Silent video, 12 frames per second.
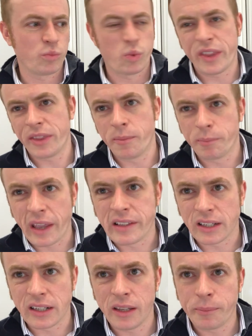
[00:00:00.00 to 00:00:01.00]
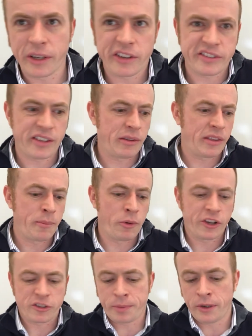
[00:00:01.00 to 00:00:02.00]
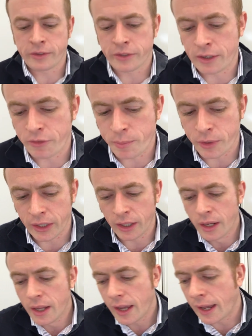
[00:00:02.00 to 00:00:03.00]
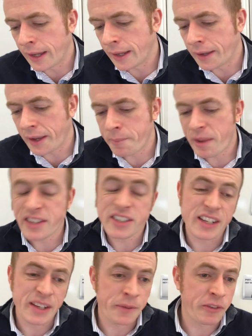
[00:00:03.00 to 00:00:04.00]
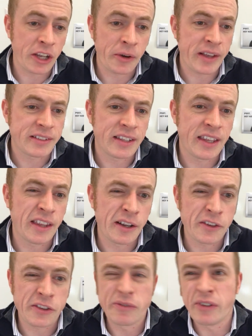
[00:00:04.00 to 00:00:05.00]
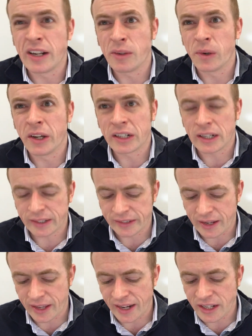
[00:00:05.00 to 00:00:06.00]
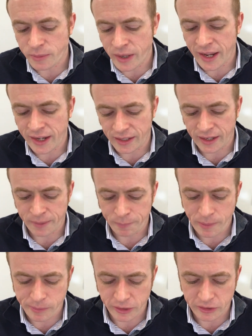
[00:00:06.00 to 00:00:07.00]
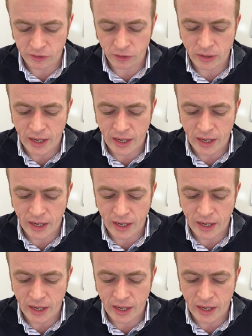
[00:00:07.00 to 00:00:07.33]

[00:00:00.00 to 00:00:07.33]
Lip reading: win them, basically, because they're more experienced than everybody. I mentioned in the video yesterday that it doesn't really work like that anyway, and people that do